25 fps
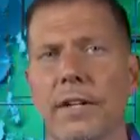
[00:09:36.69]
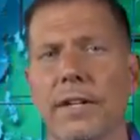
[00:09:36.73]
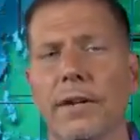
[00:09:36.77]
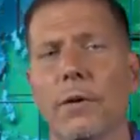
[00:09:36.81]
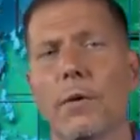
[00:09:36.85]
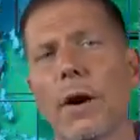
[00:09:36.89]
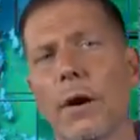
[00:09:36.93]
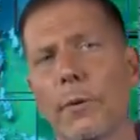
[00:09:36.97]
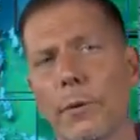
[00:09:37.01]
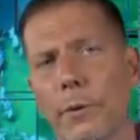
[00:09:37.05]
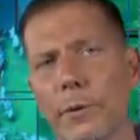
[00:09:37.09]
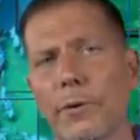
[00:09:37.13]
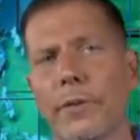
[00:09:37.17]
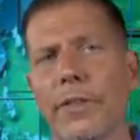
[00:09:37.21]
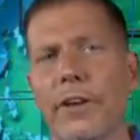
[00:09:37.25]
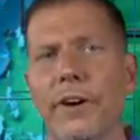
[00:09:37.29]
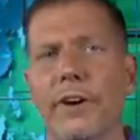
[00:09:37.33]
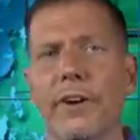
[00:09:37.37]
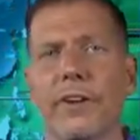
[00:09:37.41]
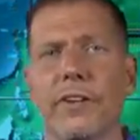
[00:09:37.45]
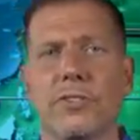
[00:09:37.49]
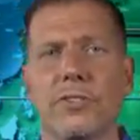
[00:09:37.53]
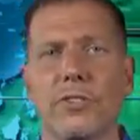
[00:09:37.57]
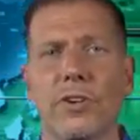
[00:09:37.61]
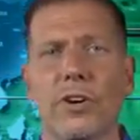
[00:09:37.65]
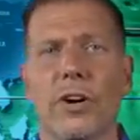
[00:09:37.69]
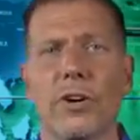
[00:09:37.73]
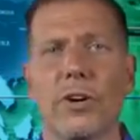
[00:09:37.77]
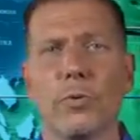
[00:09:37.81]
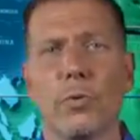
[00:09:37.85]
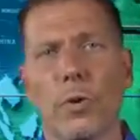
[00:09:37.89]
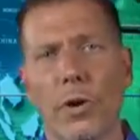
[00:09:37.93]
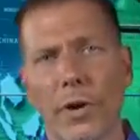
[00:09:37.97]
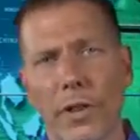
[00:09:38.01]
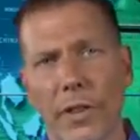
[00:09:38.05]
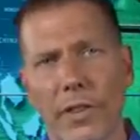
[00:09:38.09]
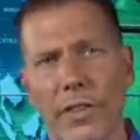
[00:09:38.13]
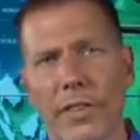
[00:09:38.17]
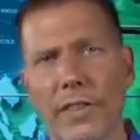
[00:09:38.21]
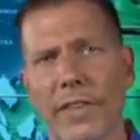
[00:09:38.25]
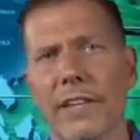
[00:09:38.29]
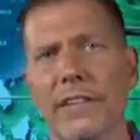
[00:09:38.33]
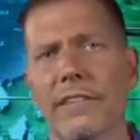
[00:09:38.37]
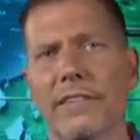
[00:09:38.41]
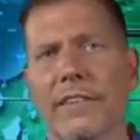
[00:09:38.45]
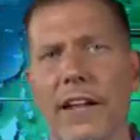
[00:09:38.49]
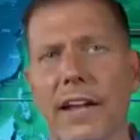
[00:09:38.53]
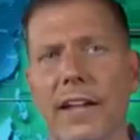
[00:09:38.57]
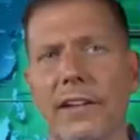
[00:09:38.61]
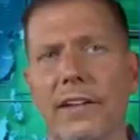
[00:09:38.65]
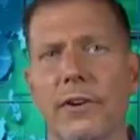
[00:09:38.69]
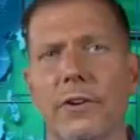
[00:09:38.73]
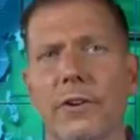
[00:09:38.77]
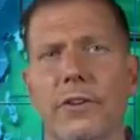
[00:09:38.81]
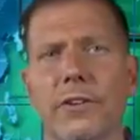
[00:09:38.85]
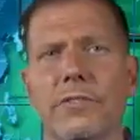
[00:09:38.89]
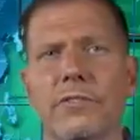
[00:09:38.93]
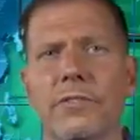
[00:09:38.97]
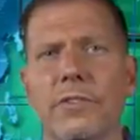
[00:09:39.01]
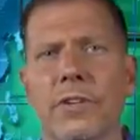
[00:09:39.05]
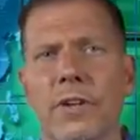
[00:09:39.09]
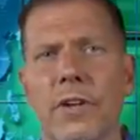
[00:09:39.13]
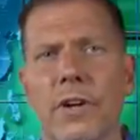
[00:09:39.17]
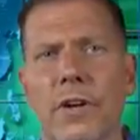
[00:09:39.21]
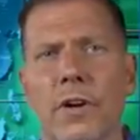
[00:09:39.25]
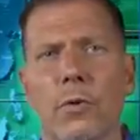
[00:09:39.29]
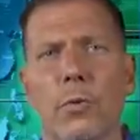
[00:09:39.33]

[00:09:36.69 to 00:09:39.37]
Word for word: Now, while we were there in his yard, one of the things that I noticed